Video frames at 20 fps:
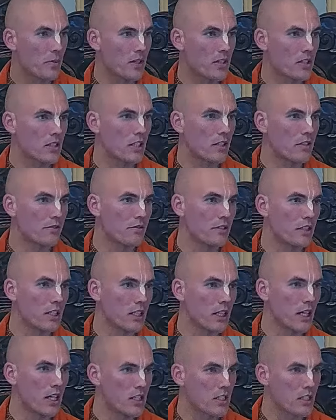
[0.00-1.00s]
especially if
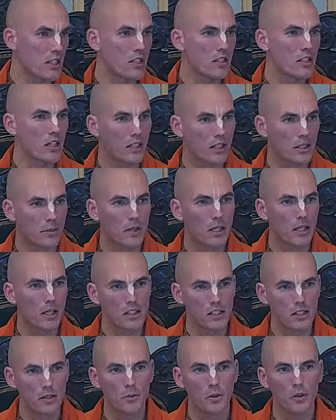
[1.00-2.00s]
we engaged in sadhana
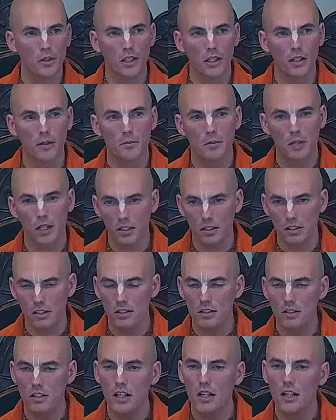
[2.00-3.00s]
bhakti, the morning
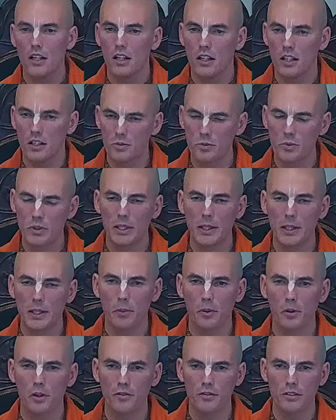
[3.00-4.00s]
practice. It's really
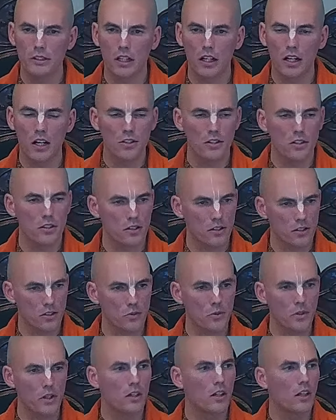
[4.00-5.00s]
important for the
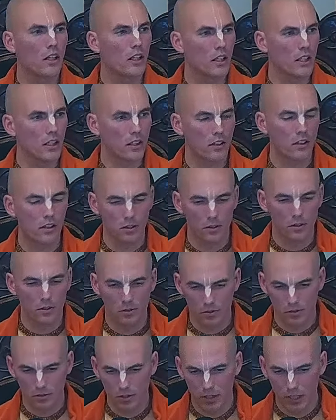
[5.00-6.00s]
consciousness to wear clean
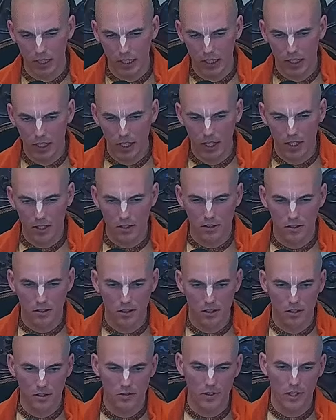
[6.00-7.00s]
clothes.
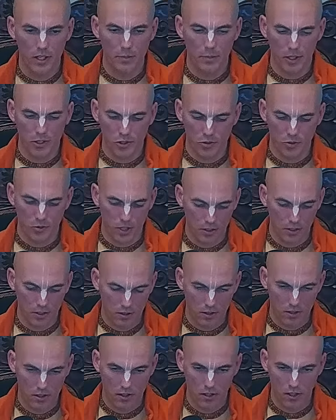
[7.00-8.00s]
It's very much
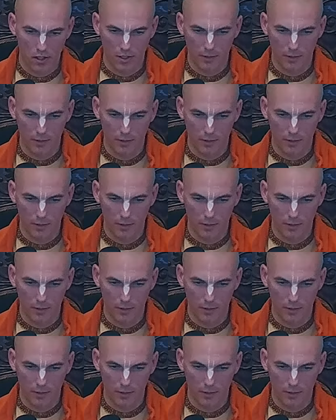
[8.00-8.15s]
stressed